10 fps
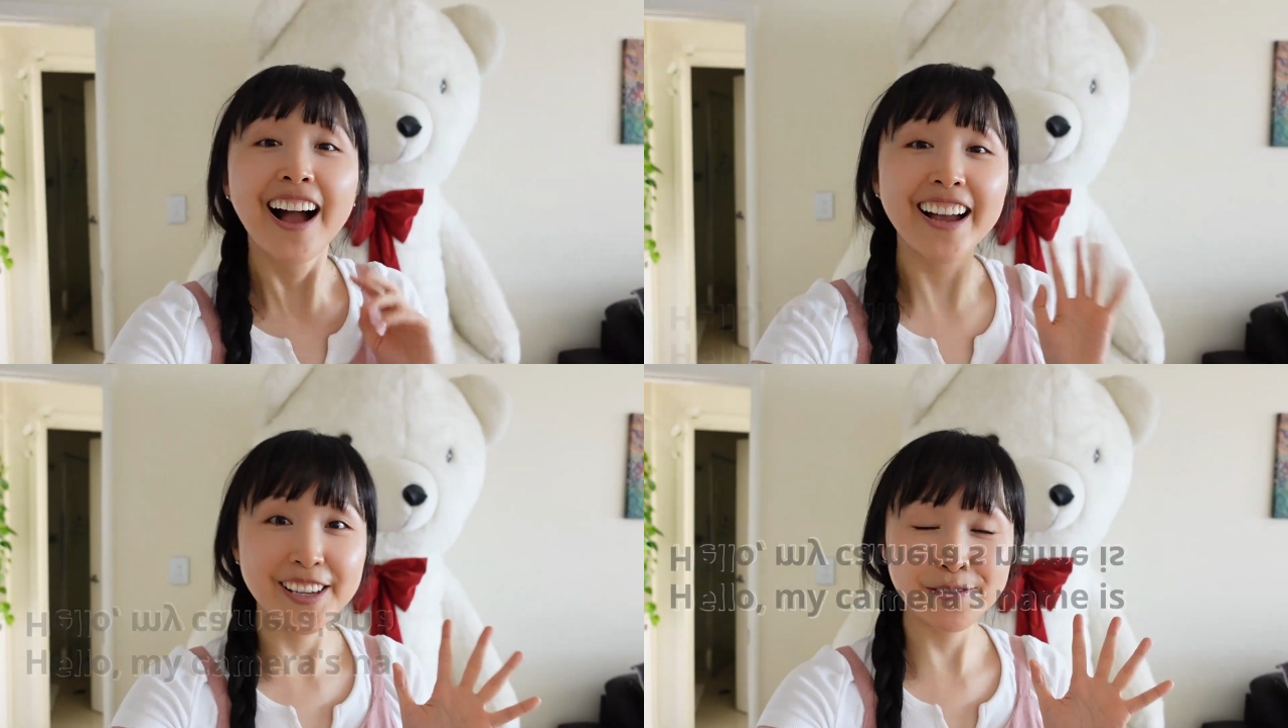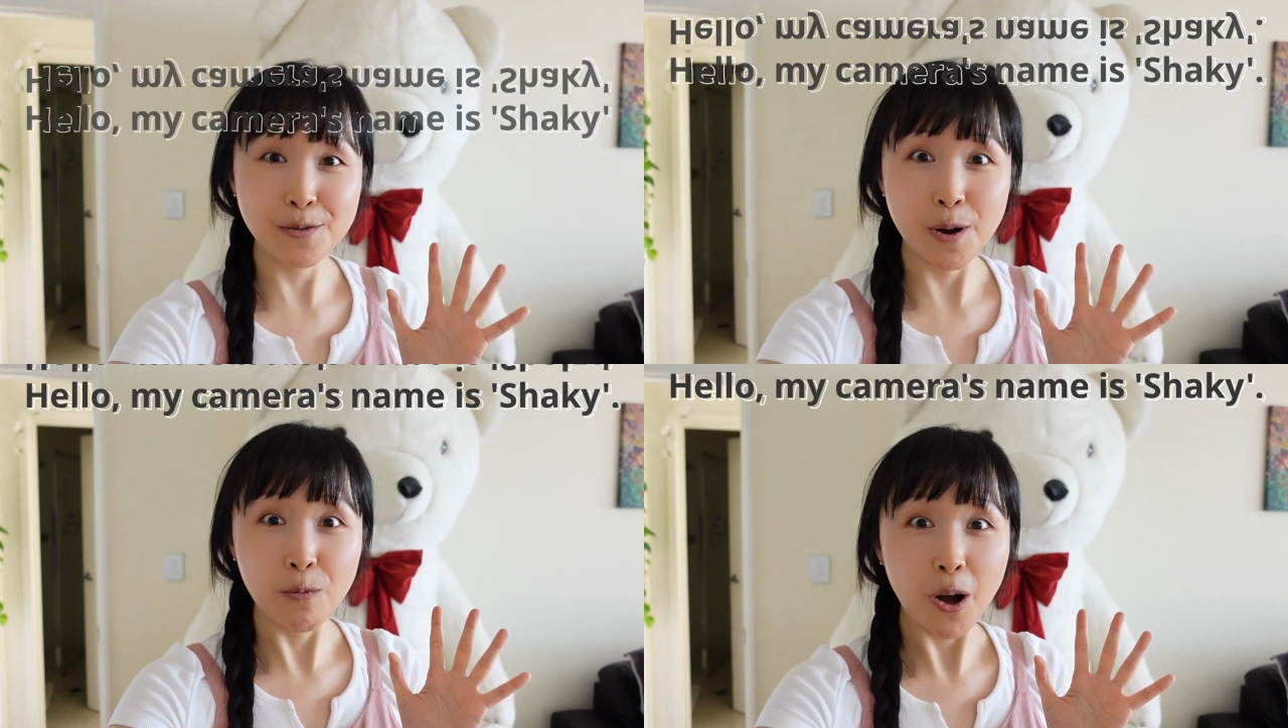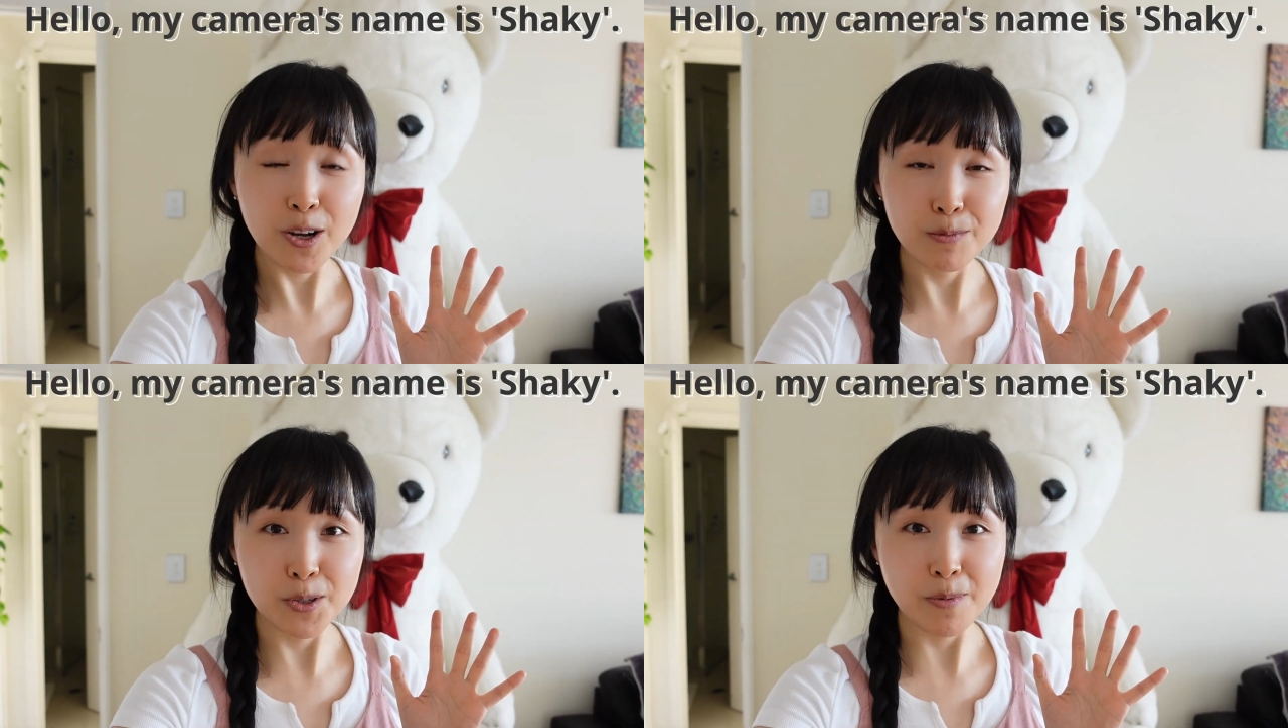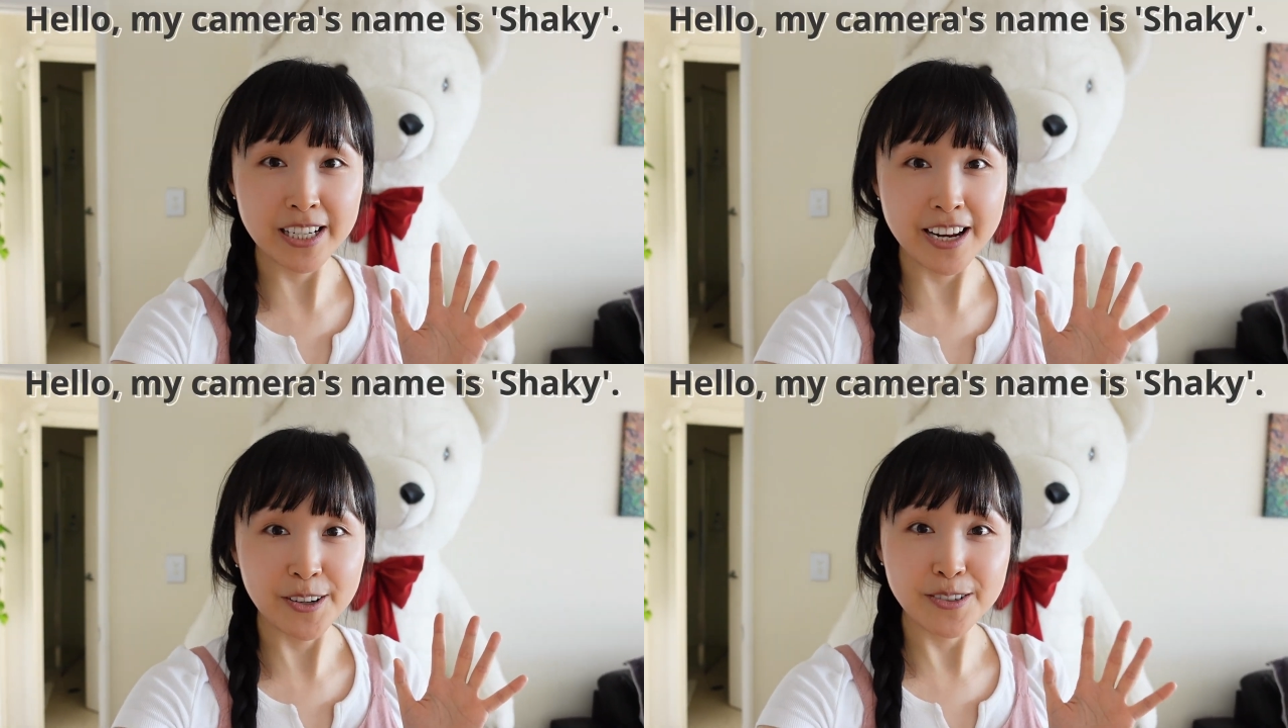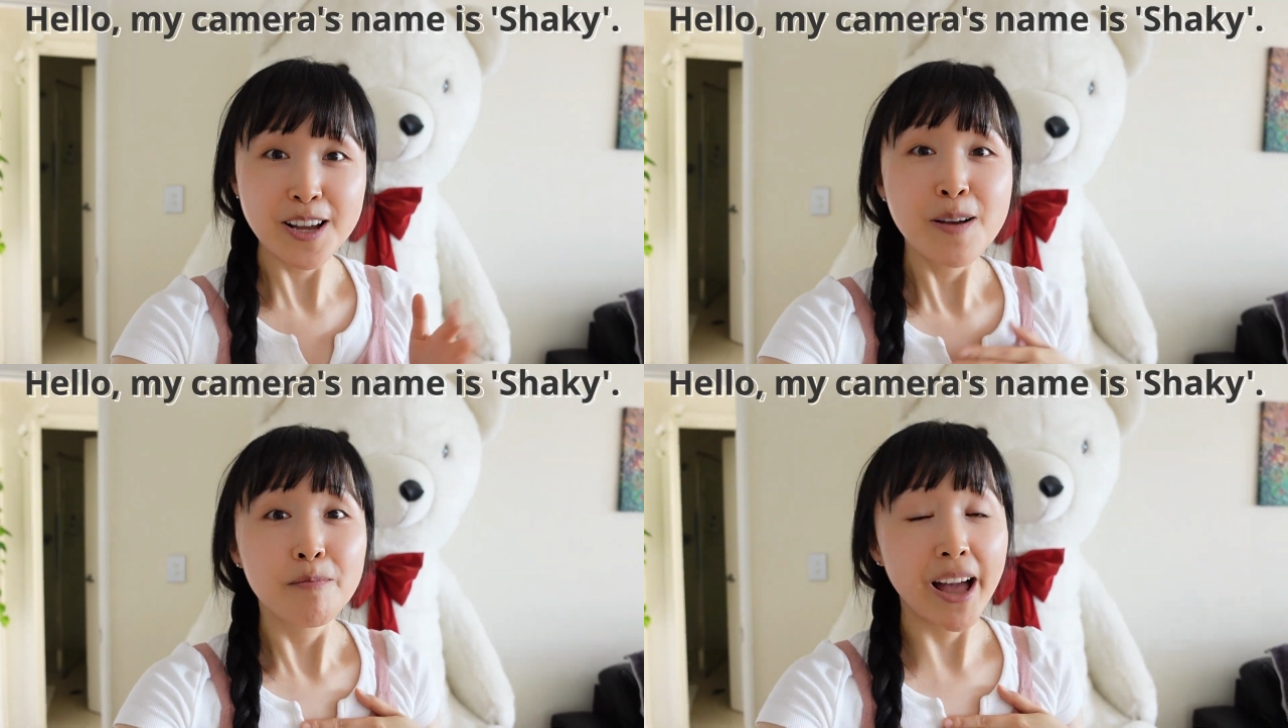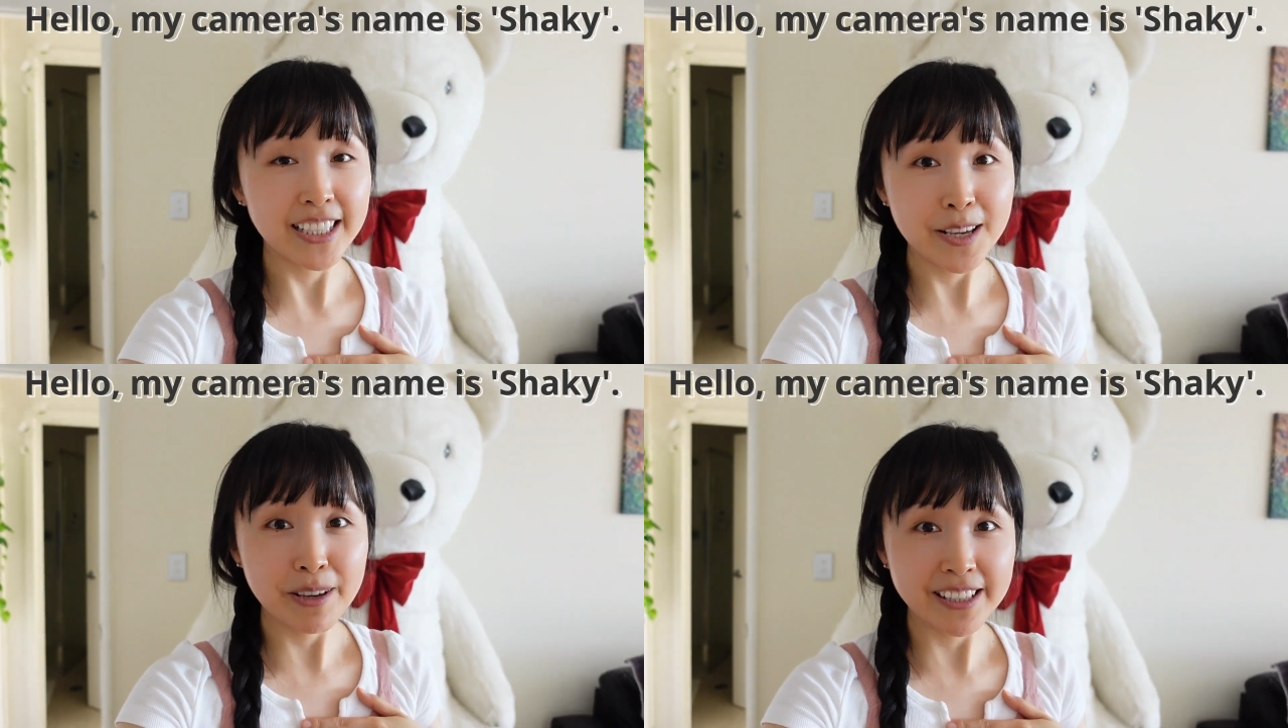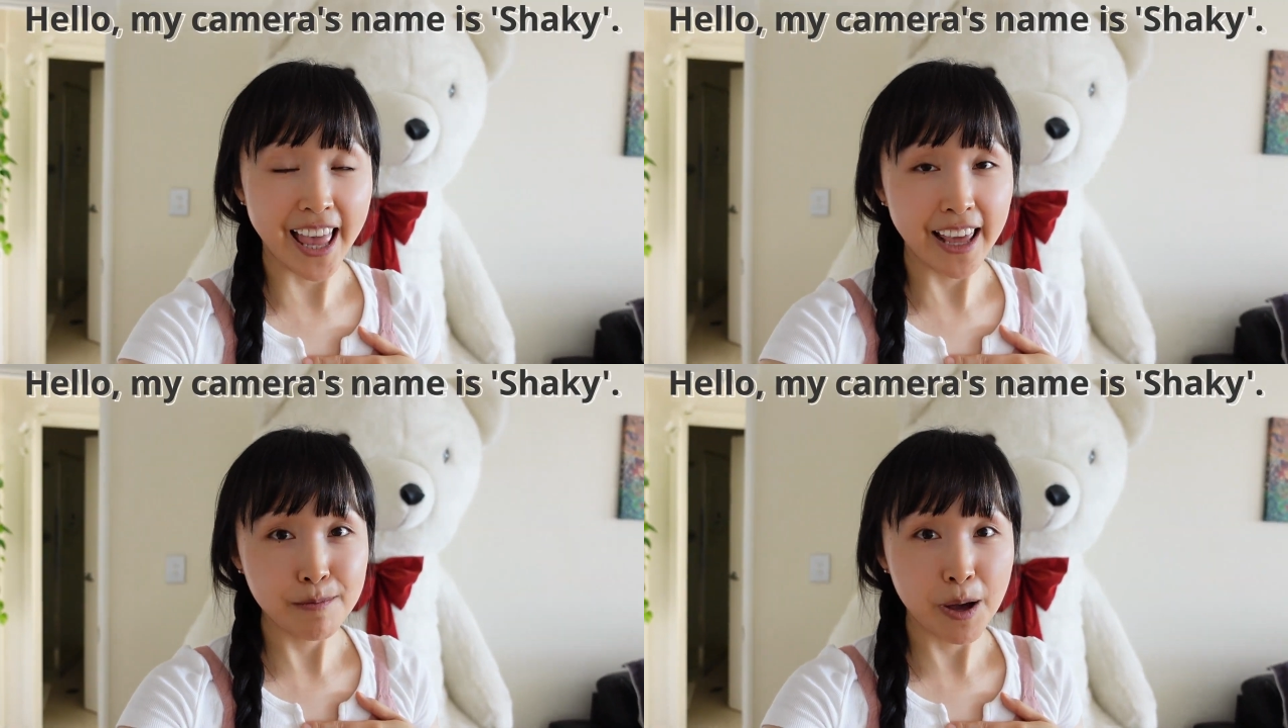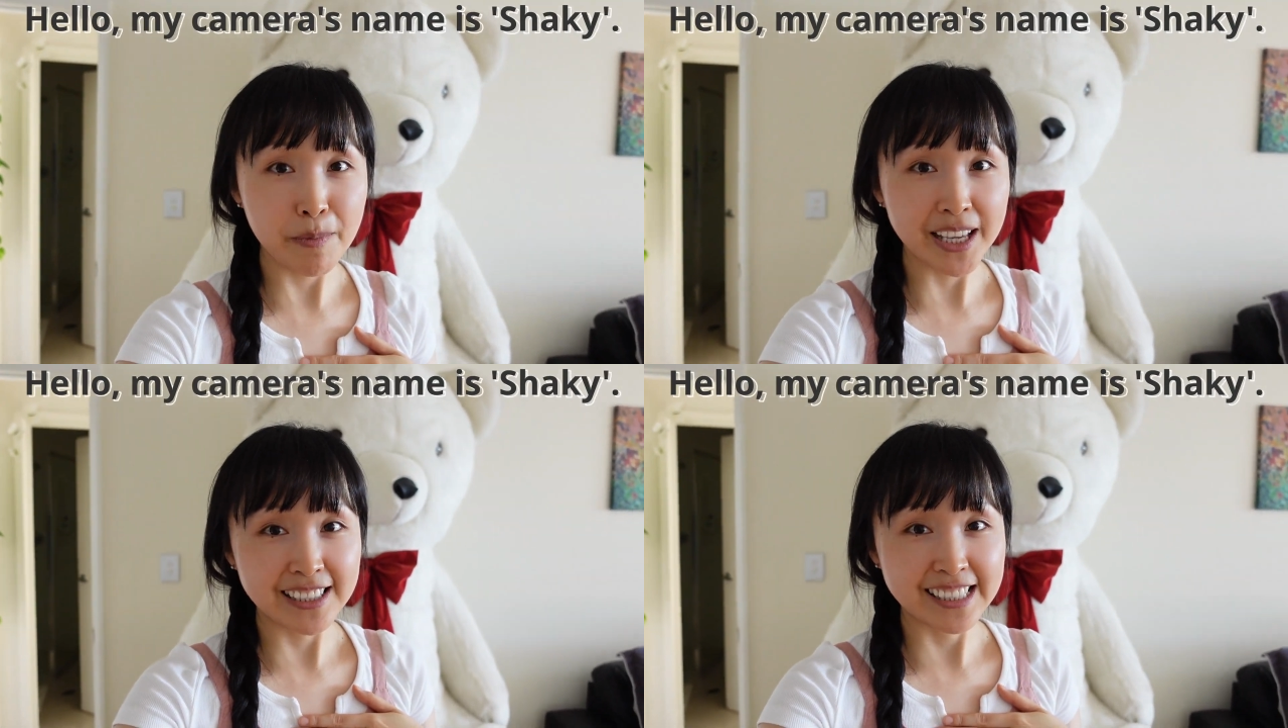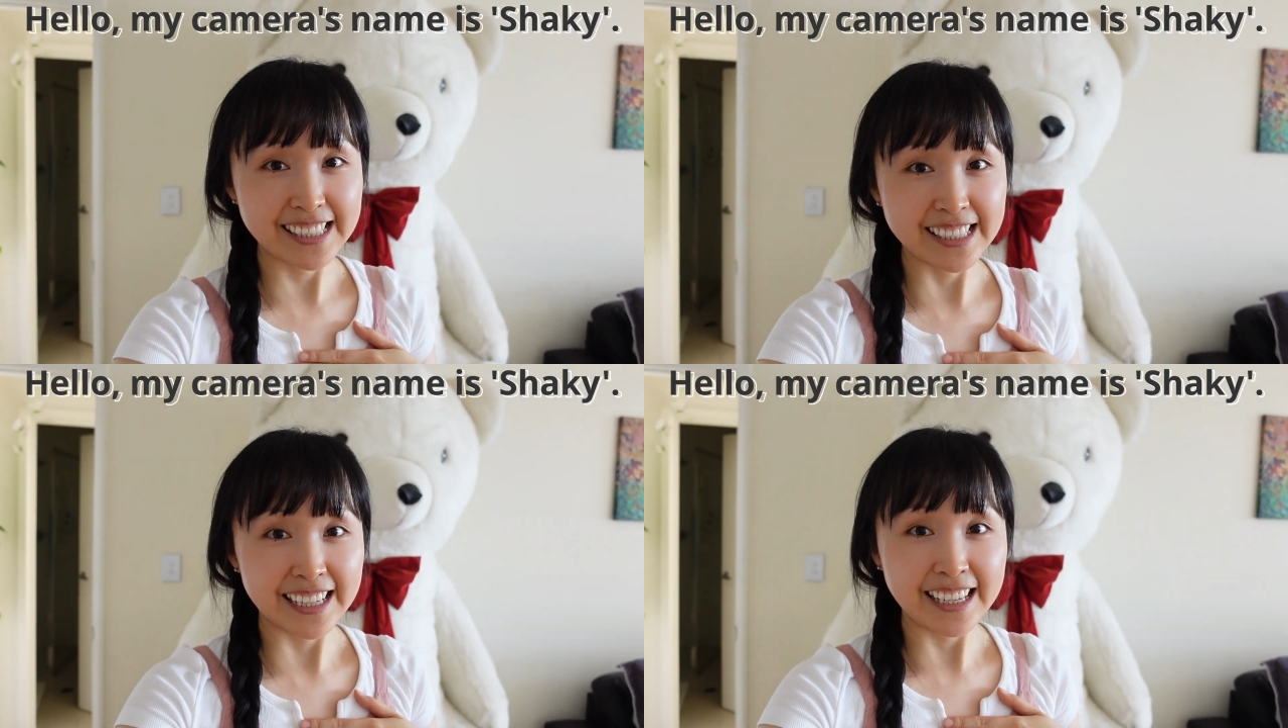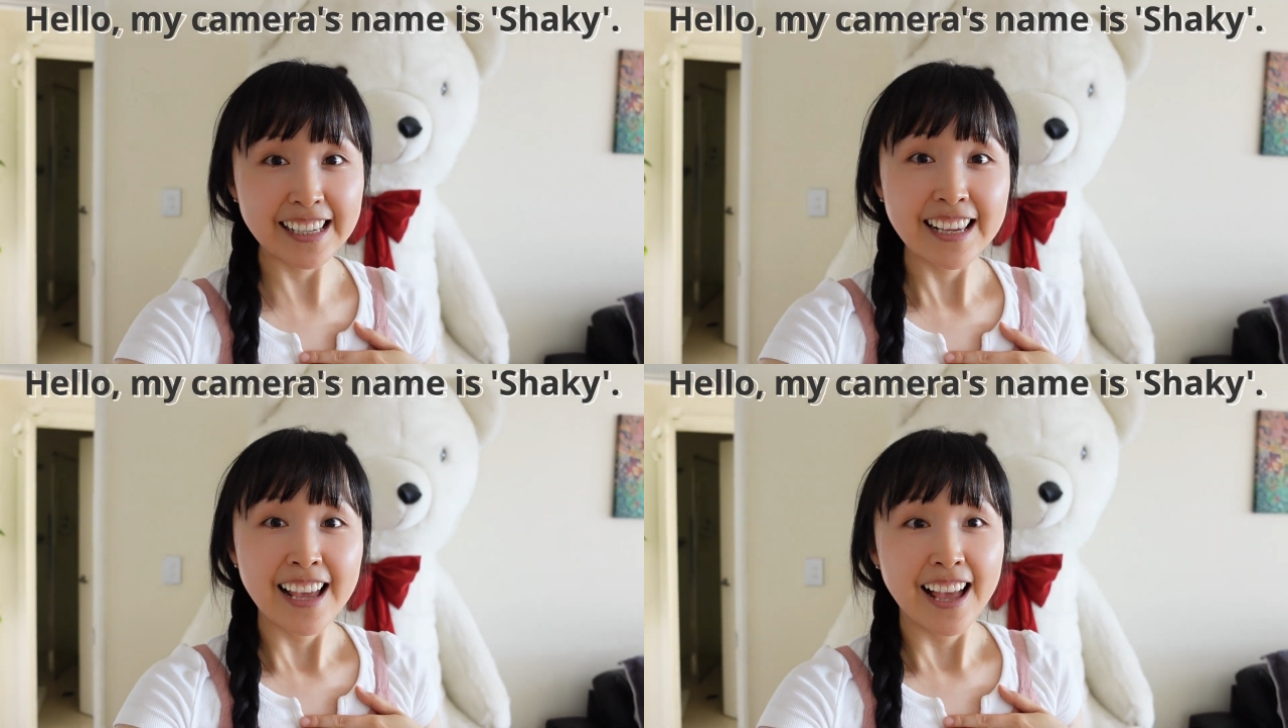Hi everyone, welcome to my channel. My name is Annabelle based in Sydney.